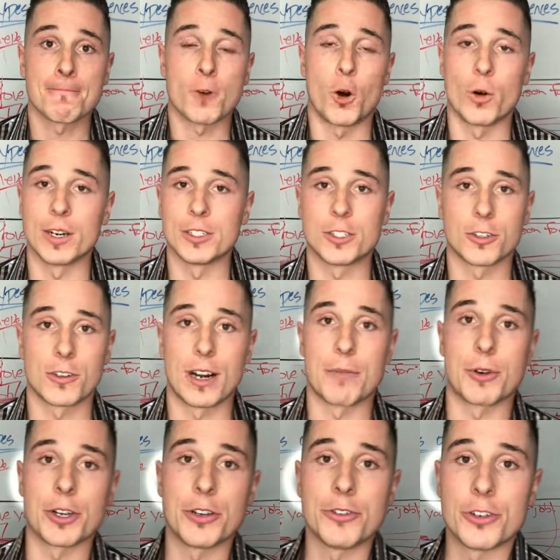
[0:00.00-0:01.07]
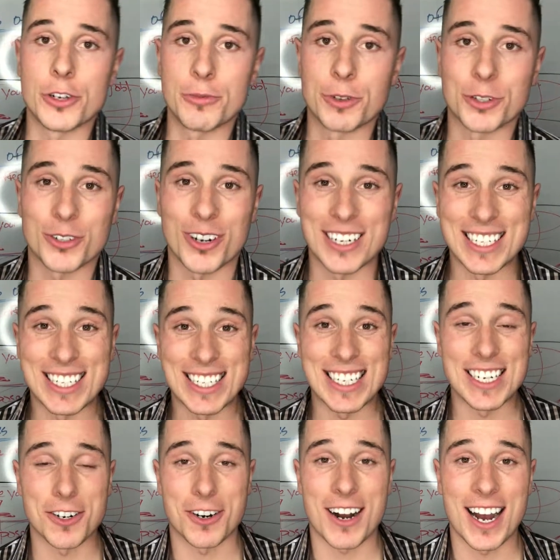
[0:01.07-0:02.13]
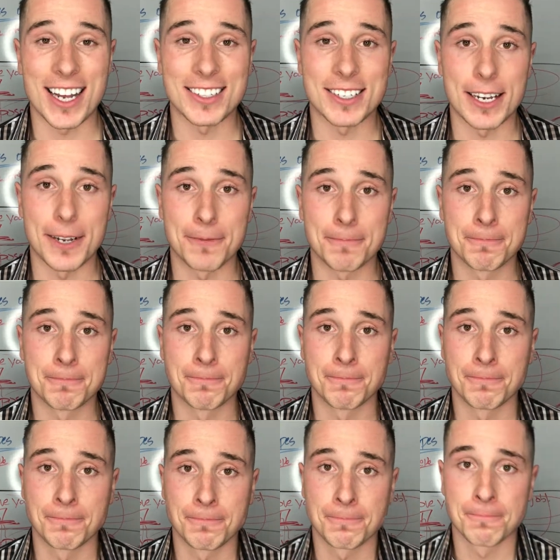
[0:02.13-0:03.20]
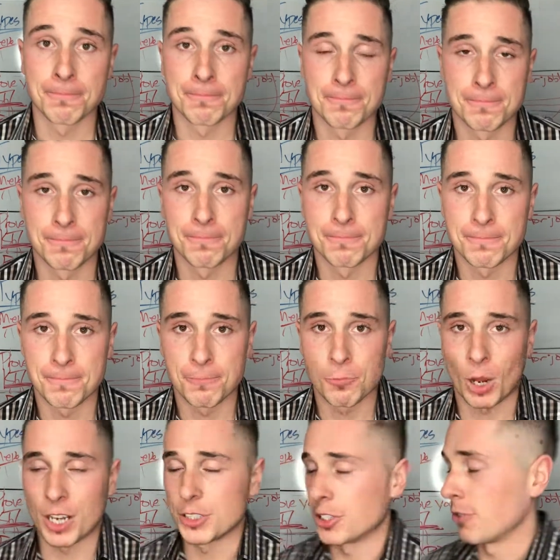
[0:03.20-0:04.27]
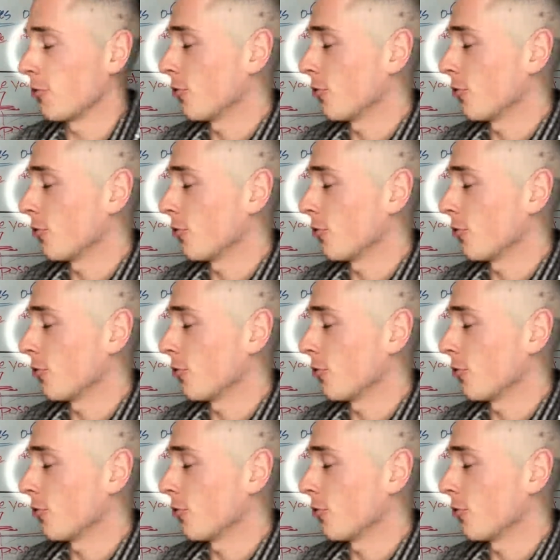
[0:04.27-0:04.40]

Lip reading: or Instagram or YouTube, they're starting to see your content because your